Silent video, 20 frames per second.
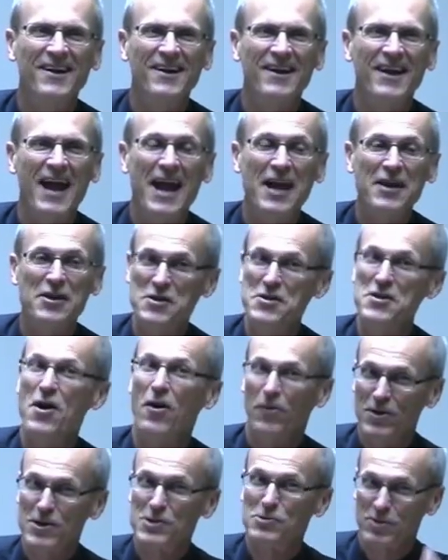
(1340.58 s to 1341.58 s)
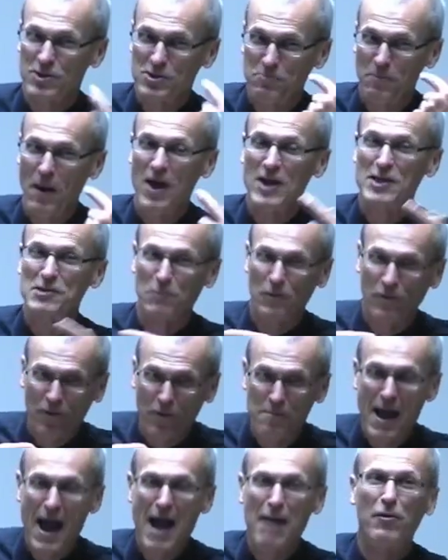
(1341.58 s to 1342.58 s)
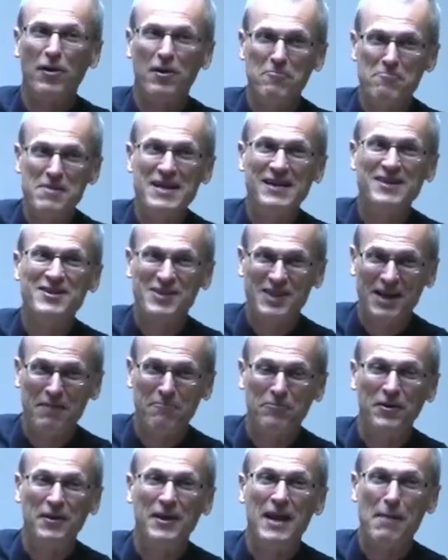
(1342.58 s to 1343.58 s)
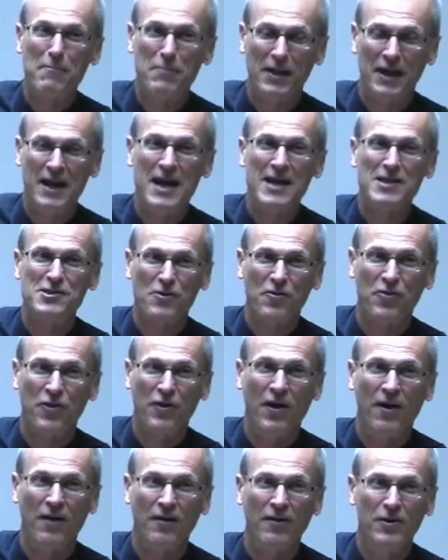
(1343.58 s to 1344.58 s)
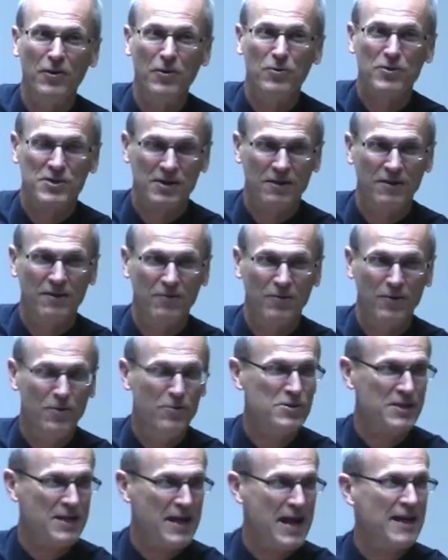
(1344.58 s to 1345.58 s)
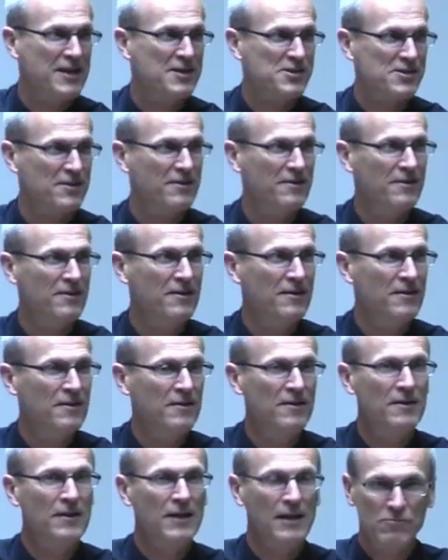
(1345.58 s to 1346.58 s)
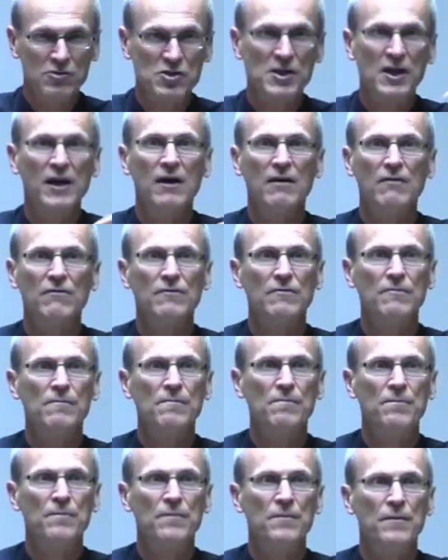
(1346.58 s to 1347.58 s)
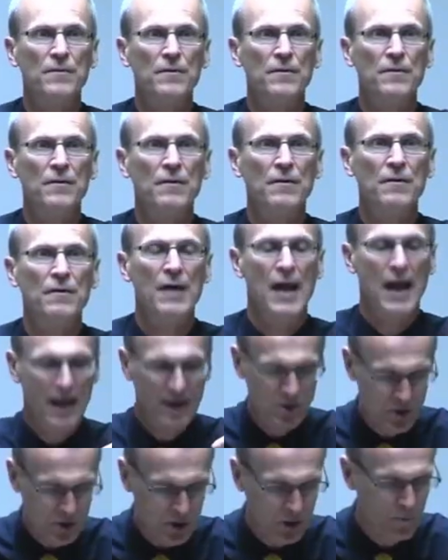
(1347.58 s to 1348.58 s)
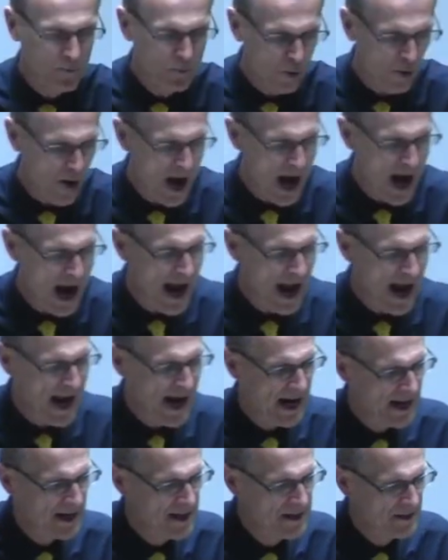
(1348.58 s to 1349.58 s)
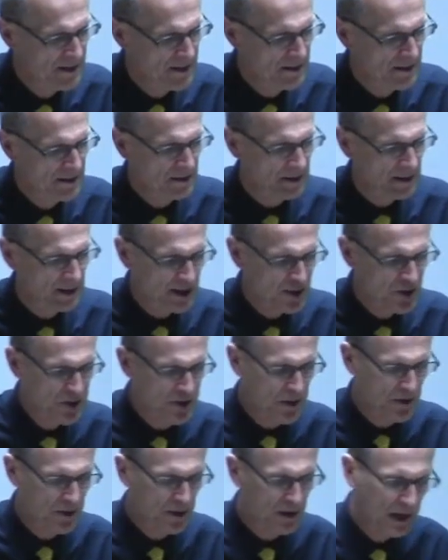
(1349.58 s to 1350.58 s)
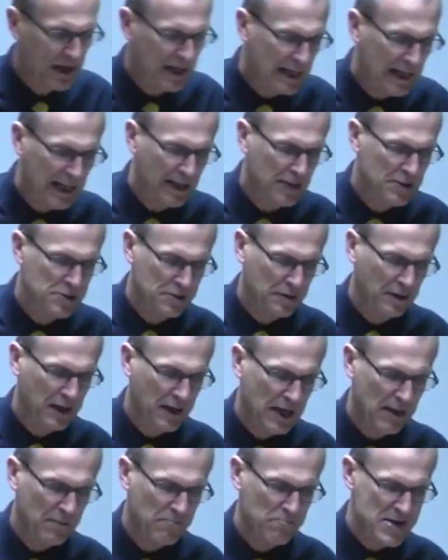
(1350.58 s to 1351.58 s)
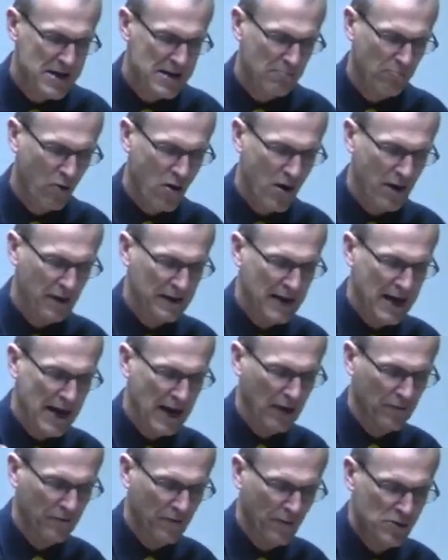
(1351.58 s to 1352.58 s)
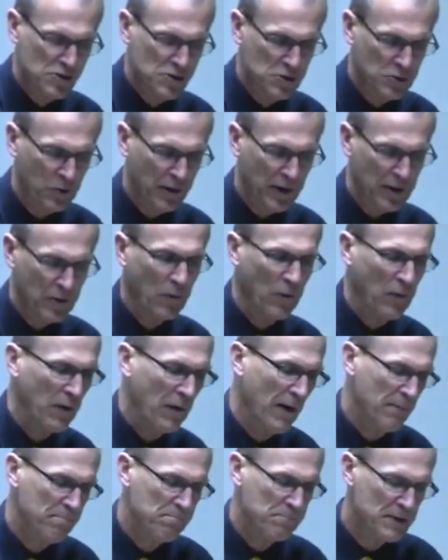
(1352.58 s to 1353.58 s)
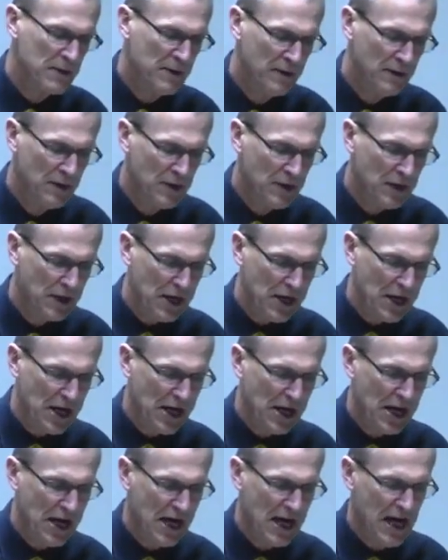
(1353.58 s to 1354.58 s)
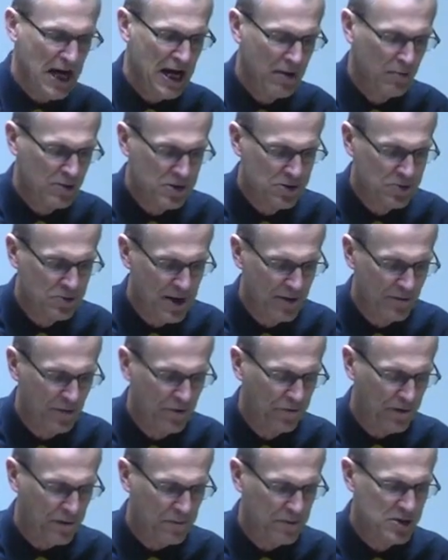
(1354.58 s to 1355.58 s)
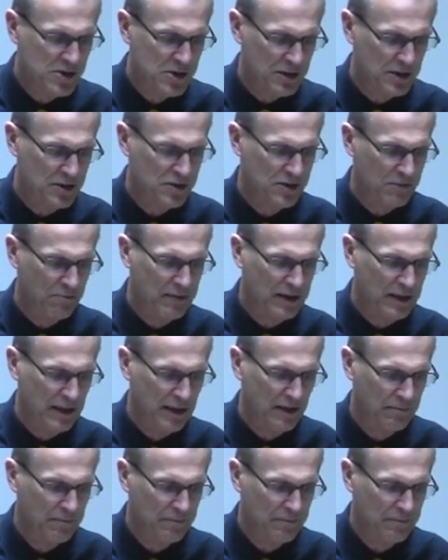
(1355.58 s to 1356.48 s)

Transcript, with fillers: And you know who's responsible for Babylon being something? Nebuchadnezzar thought, "Who's was, the answer? Himself. And so pride is going to lead to him being brought down. Verse 21, he was driven from the sons of men,